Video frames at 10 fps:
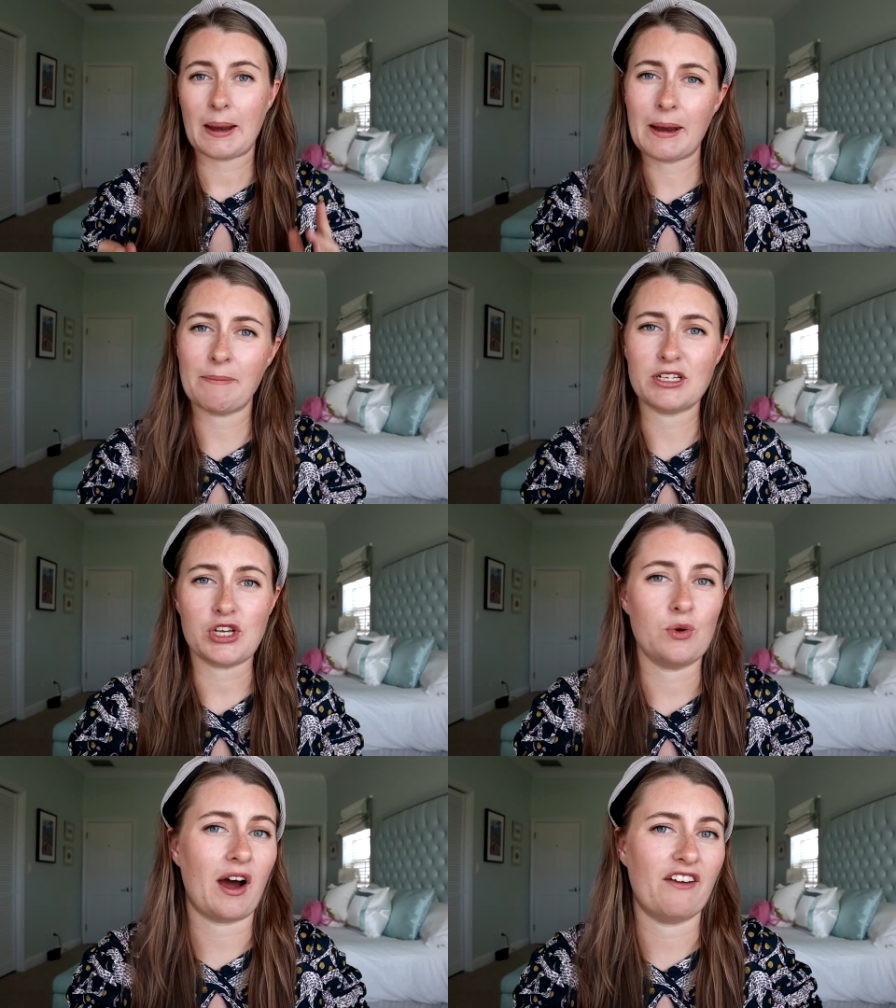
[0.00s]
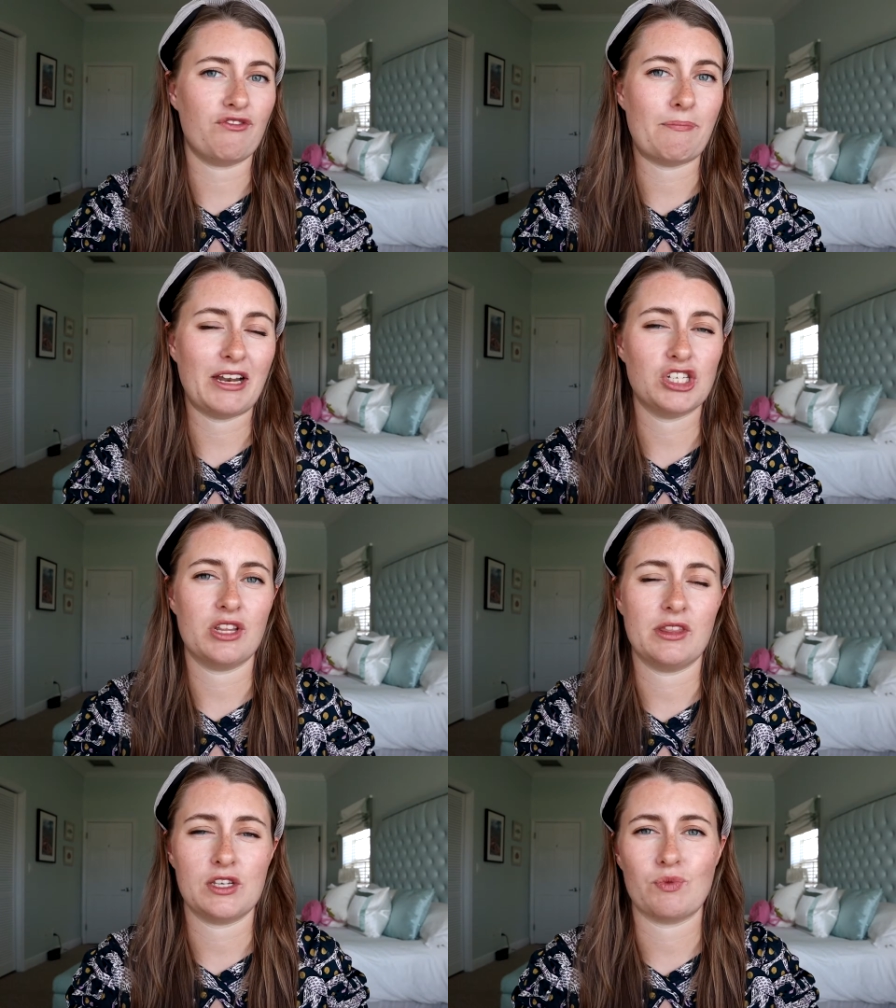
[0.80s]
Number 2, I've
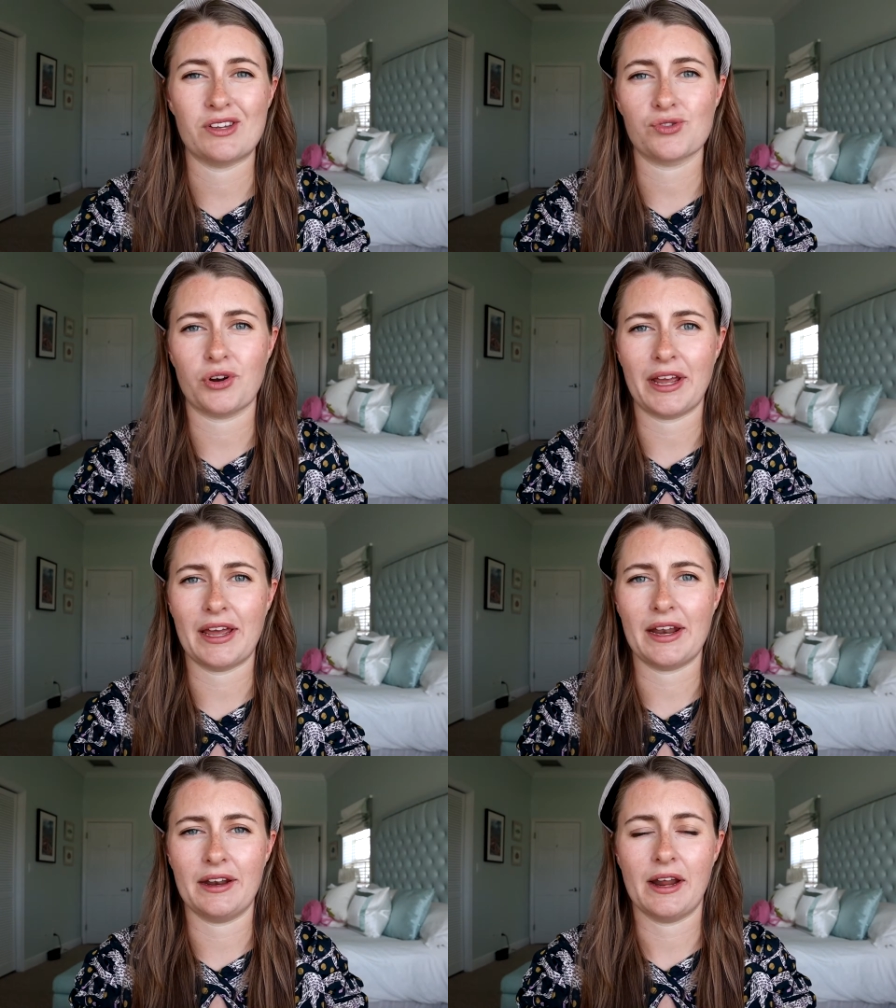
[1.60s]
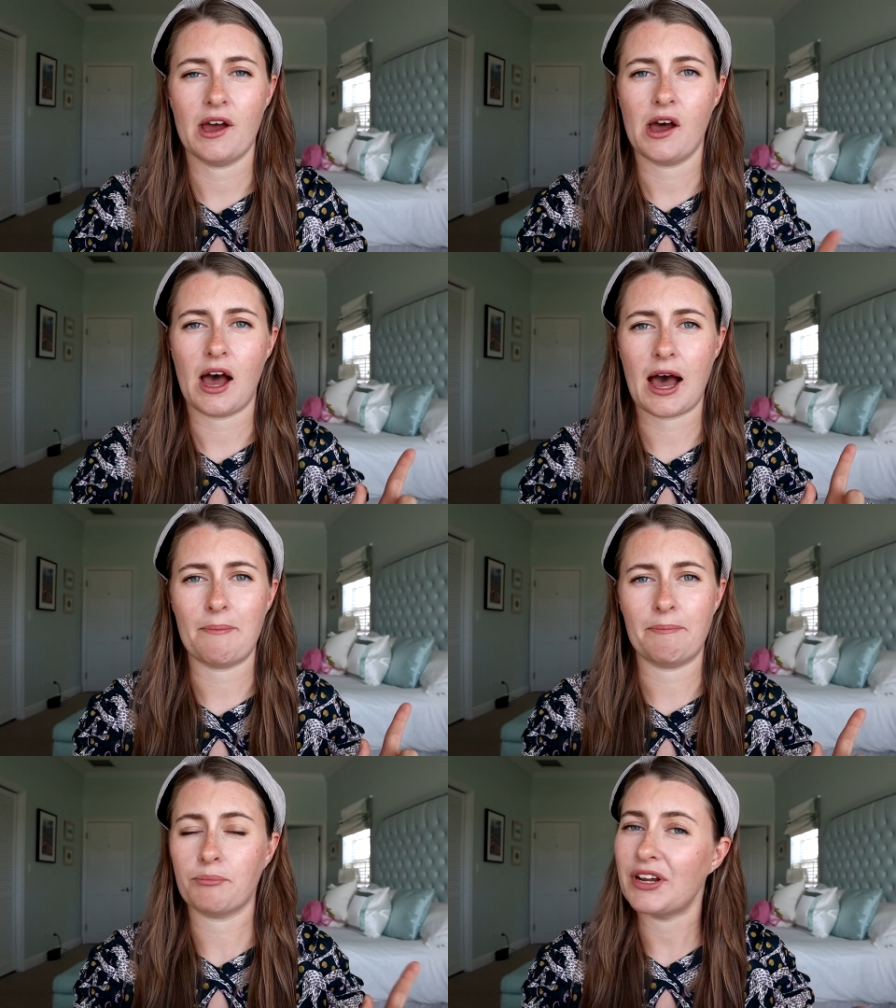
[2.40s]
mentioned this restaurant in
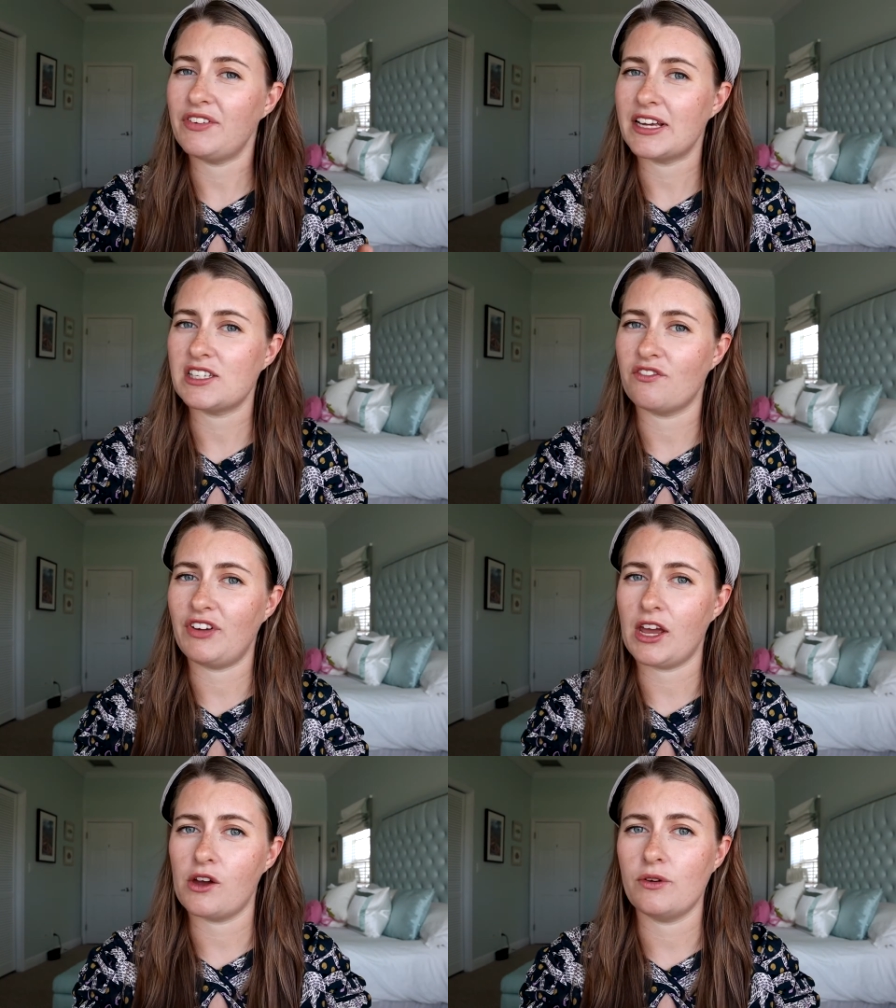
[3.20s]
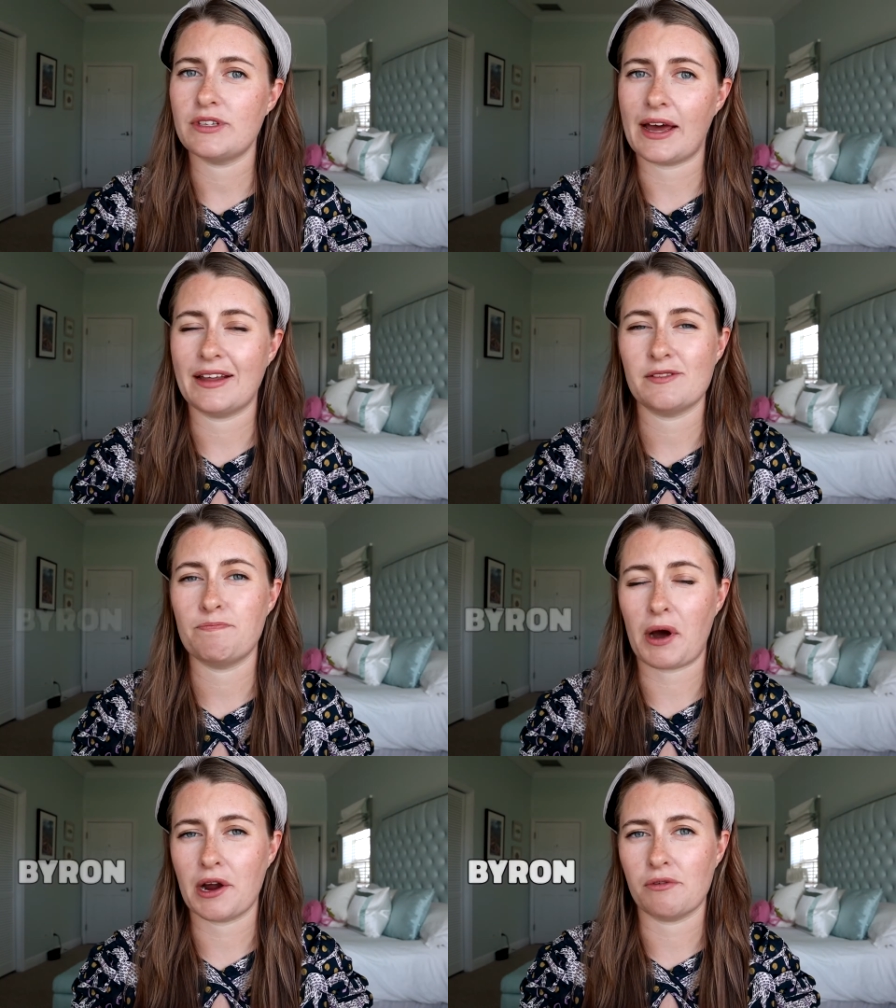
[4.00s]
previous videos, and it's
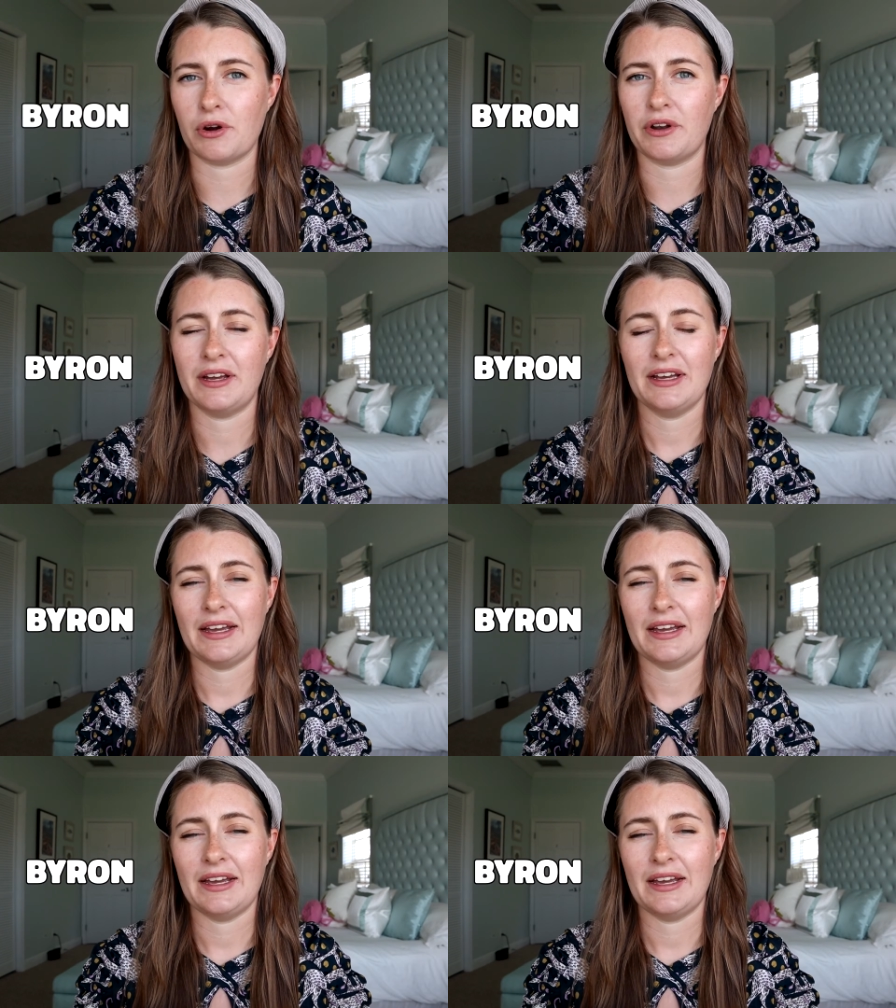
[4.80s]
Byron.